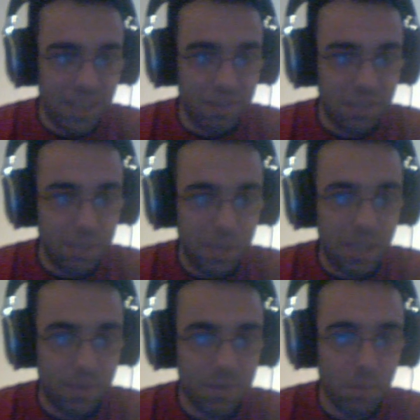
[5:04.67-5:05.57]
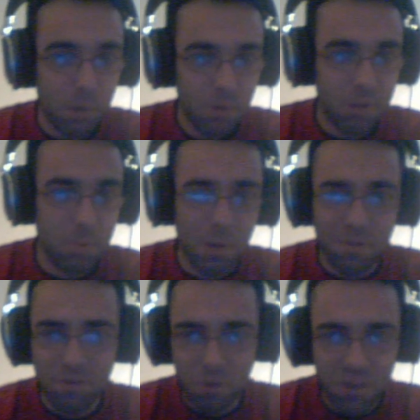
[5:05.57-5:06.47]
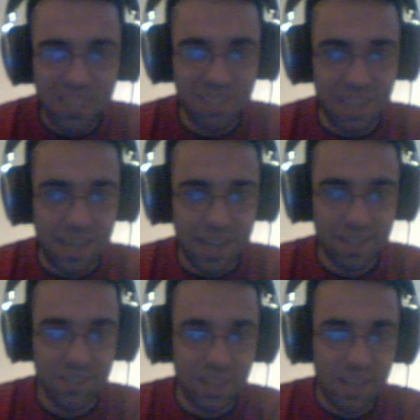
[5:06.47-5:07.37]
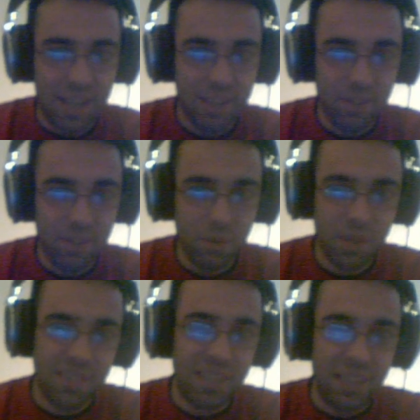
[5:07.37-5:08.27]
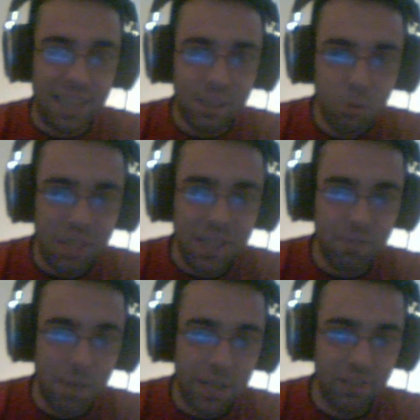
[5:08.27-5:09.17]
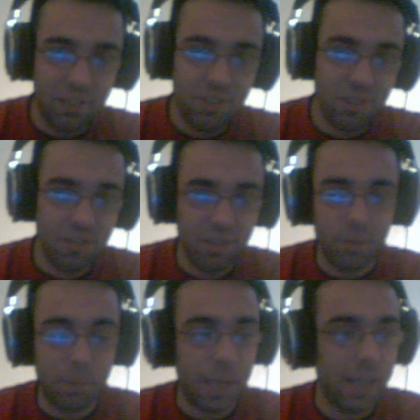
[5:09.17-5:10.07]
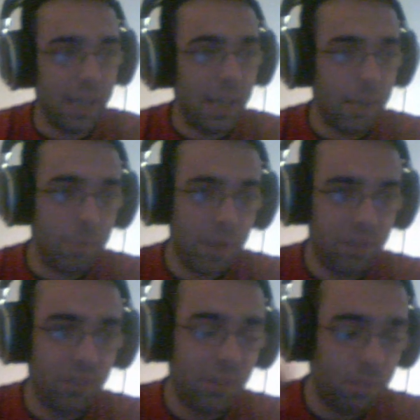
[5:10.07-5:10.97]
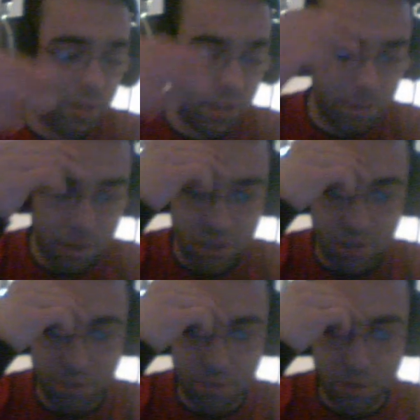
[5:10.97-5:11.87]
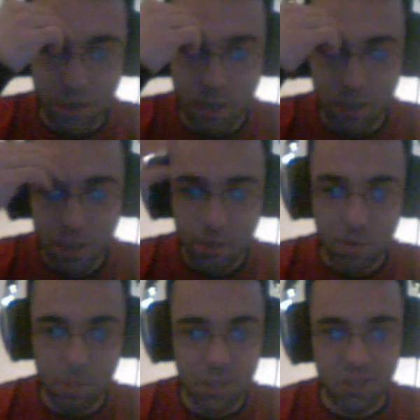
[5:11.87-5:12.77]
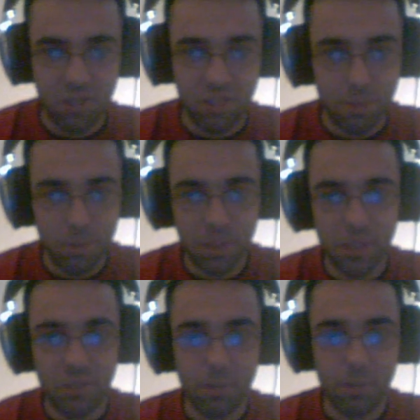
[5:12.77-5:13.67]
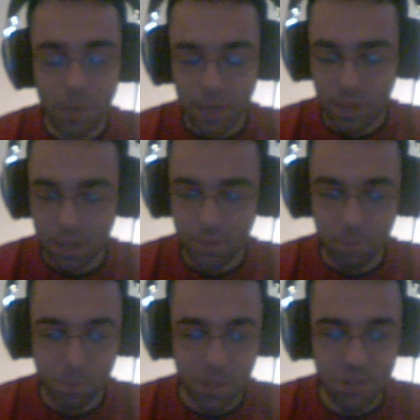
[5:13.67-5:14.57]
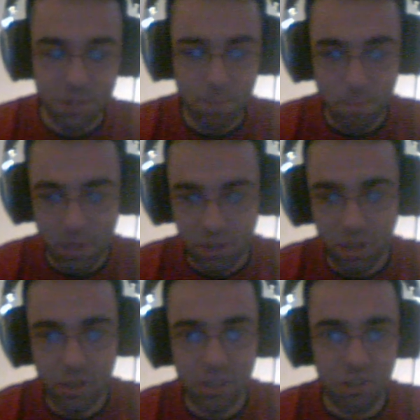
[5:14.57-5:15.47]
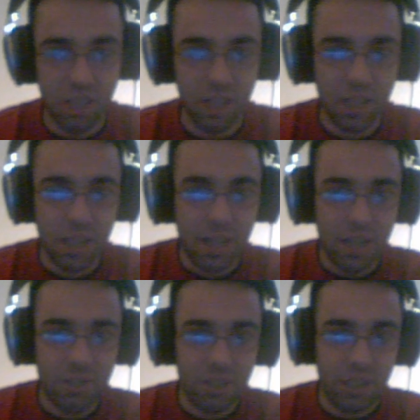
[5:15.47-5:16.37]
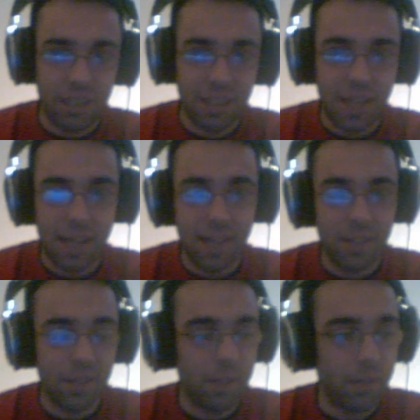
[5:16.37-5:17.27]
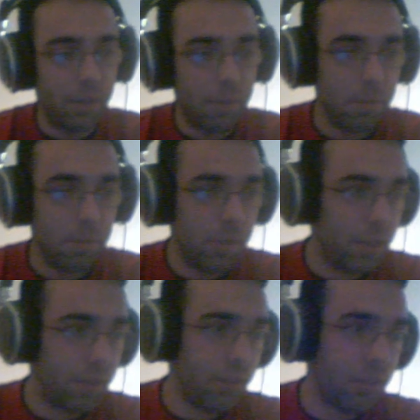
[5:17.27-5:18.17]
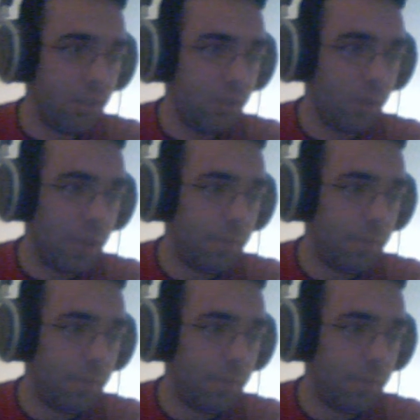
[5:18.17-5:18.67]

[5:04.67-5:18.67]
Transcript: He becomes a poster boy for these guys, and they do it is they dilute his message just a little bit and mix it in with a bunch of symbolism and a bunch of mythology and shit like that, and put miracles into it.